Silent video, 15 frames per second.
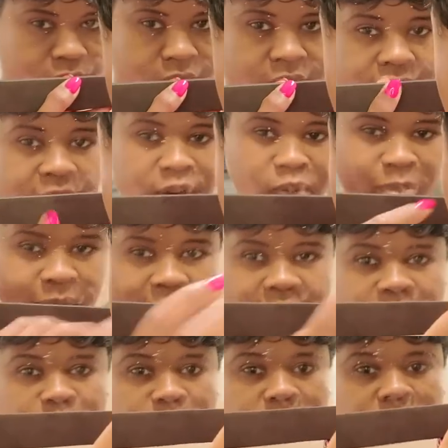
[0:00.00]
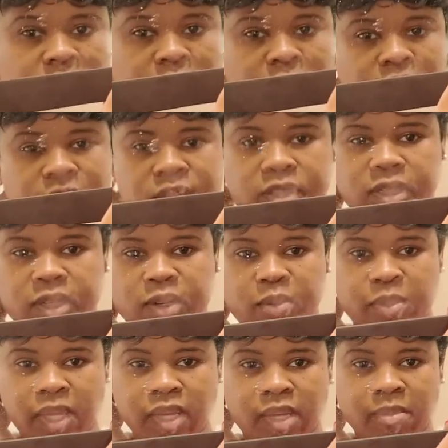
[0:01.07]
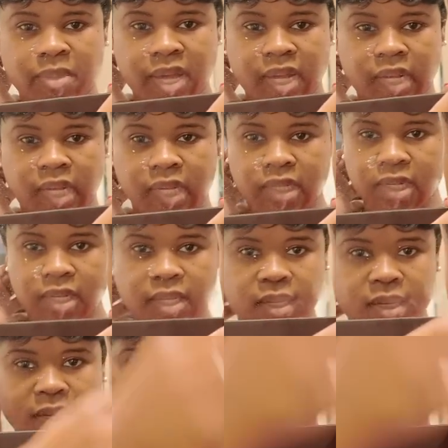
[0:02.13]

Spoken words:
And I don't mind when the curls still be in the back like that,